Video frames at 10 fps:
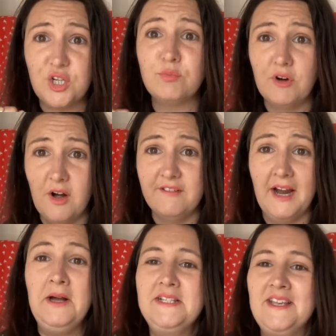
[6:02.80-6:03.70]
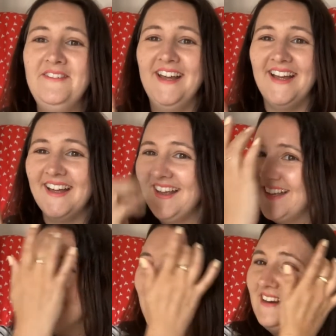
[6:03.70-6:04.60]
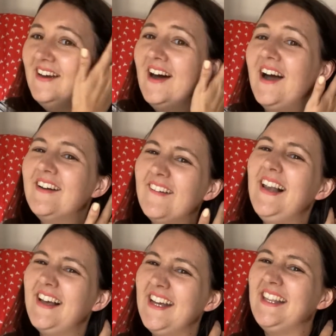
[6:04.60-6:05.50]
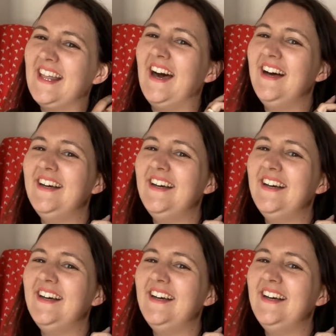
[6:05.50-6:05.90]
good bra out of it. So I quite like that.